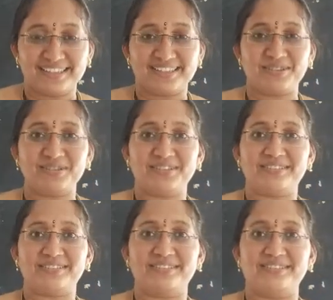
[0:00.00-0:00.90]

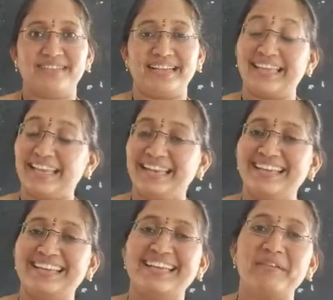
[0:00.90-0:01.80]
So again
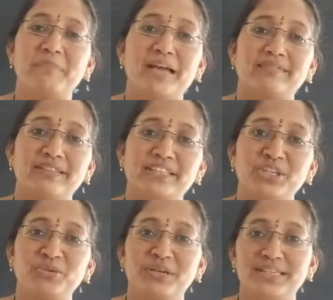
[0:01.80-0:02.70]
I came back with a
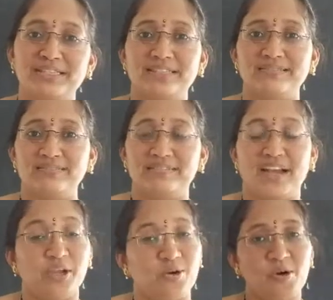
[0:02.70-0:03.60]
new lesson.
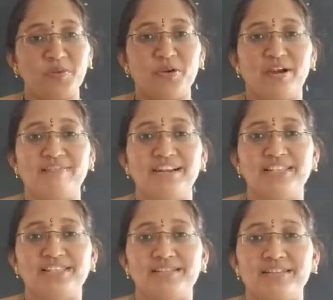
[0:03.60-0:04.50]
I hope you have
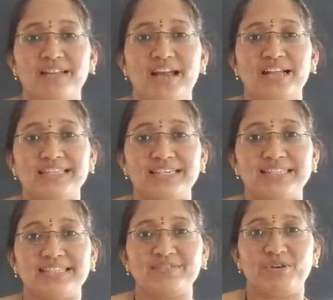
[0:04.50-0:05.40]
understood the last
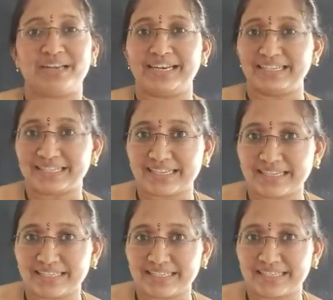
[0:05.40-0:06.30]
lesson what I
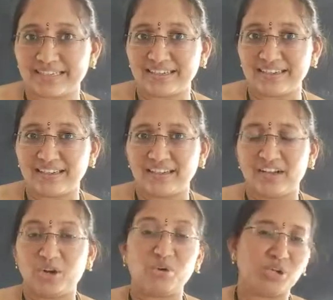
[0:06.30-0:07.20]
discussed.
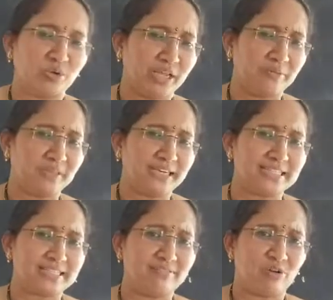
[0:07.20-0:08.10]
Could you name the
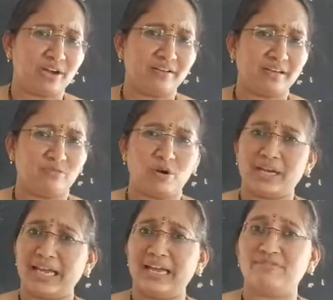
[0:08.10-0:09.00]
lesson what
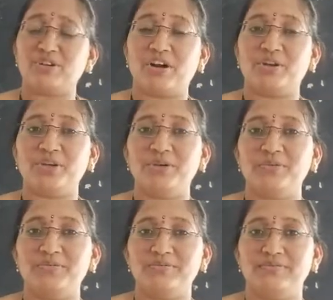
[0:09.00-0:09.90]
I have taught to
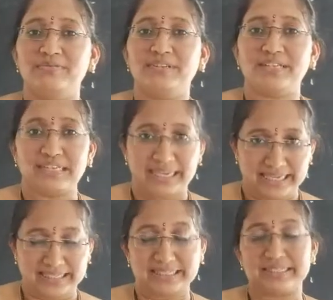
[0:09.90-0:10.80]
you?
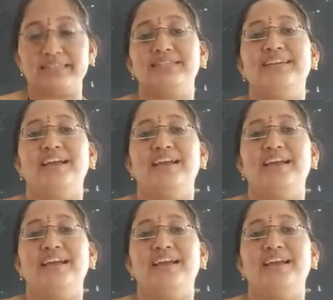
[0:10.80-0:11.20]
Yes,